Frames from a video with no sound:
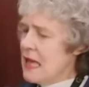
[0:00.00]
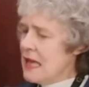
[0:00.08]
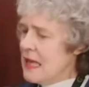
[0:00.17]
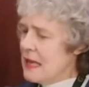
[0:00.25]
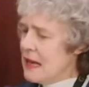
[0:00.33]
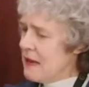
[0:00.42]

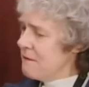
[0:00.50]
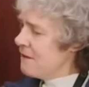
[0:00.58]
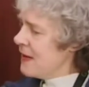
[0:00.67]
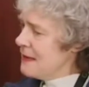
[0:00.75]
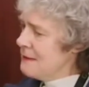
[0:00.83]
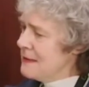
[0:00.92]
And I
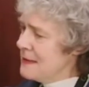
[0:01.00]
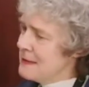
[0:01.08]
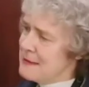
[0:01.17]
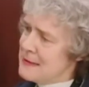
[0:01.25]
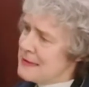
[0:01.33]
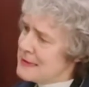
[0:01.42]
find
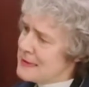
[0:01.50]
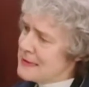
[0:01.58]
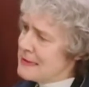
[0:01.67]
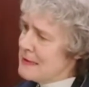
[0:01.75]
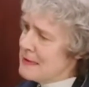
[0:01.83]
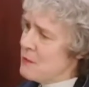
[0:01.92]
that
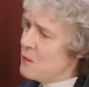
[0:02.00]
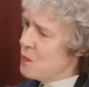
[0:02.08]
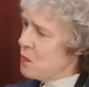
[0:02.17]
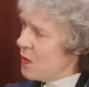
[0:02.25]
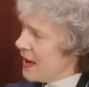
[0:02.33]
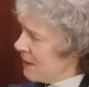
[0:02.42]
this
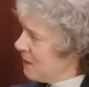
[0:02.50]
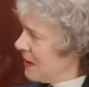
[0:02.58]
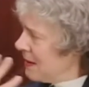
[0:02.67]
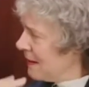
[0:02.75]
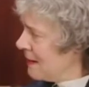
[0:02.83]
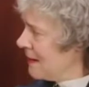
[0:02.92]
web
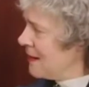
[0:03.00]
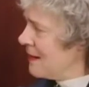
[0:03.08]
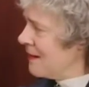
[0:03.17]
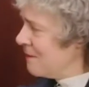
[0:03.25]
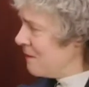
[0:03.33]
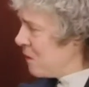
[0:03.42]

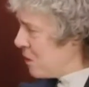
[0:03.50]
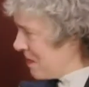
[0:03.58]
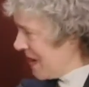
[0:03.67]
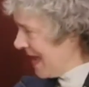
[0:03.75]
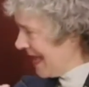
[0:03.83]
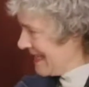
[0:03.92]

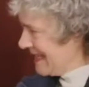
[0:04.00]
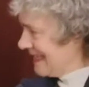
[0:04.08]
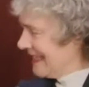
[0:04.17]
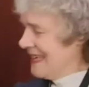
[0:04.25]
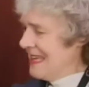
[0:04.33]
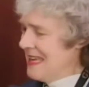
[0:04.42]
format
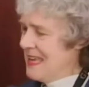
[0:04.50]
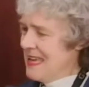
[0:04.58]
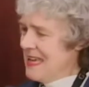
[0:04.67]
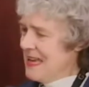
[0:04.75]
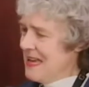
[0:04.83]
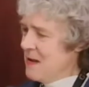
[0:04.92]

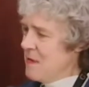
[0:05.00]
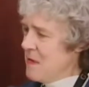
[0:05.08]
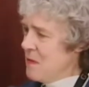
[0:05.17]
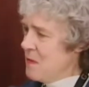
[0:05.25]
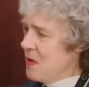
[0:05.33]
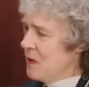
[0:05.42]

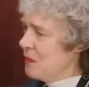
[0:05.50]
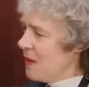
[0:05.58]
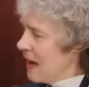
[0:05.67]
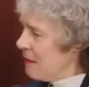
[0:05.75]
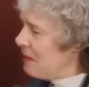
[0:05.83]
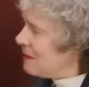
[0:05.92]
will
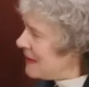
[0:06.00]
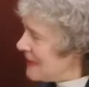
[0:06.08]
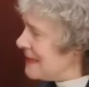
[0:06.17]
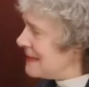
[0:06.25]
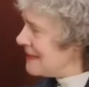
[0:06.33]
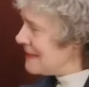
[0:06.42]
probably
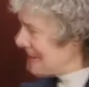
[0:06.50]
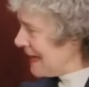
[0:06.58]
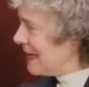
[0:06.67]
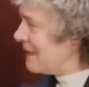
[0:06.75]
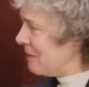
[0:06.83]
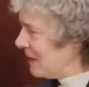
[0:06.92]

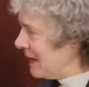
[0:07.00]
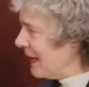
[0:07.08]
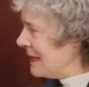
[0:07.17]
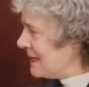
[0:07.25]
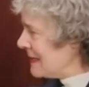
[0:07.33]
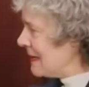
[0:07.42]
take the
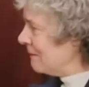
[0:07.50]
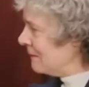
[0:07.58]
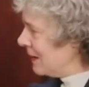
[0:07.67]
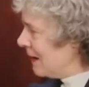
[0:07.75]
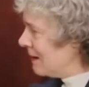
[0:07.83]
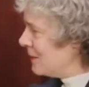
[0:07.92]
place of
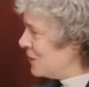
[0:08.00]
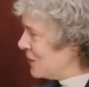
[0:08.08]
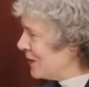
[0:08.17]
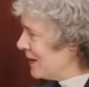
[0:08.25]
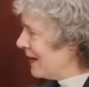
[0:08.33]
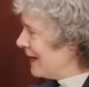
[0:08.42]
large
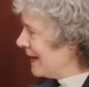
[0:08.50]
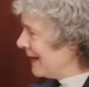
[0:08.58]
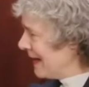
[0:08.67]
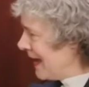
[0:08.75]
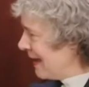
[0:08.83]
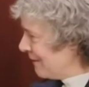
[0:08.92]

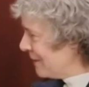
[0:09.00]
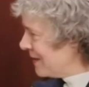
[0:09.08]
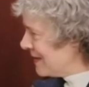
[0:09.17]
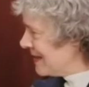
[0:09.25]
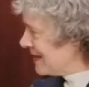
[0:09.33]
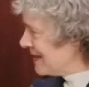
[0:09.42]

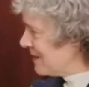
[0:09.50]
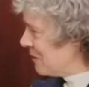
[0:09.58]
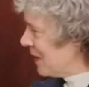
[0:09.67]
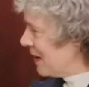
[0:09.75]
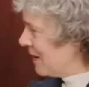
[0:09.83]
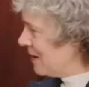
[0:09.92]
conferences
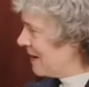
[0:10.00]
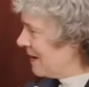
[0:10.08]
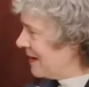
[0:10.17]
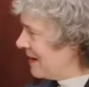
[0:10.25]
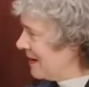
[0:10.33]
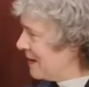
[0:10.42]
where
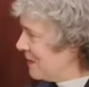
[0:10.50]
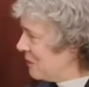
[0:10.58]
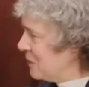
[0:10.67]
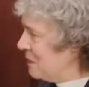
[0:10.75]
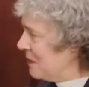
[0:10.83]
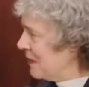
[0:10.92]
a
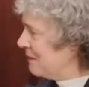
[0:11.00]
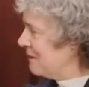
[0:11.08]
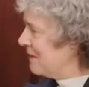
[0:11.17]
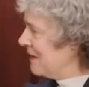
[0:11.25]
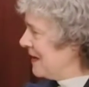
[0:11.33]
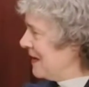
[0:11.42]
group of
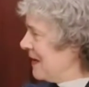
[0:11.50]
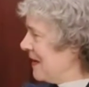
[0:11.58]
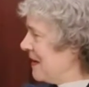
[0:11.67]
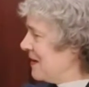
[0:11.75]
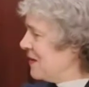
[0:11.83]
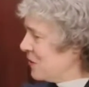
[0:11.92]

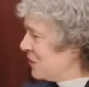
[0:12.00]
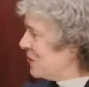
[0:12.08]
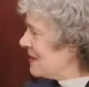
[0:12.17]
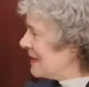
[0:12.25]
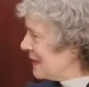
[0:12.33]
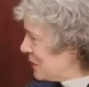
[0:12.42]

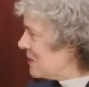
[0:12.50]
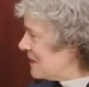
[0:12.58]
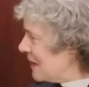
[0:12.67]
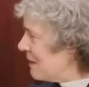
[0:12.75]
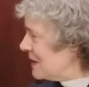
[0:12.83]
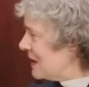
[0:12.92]
nurses interested
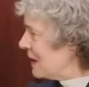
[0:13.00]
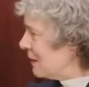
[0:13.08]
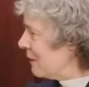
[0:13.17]
in a particular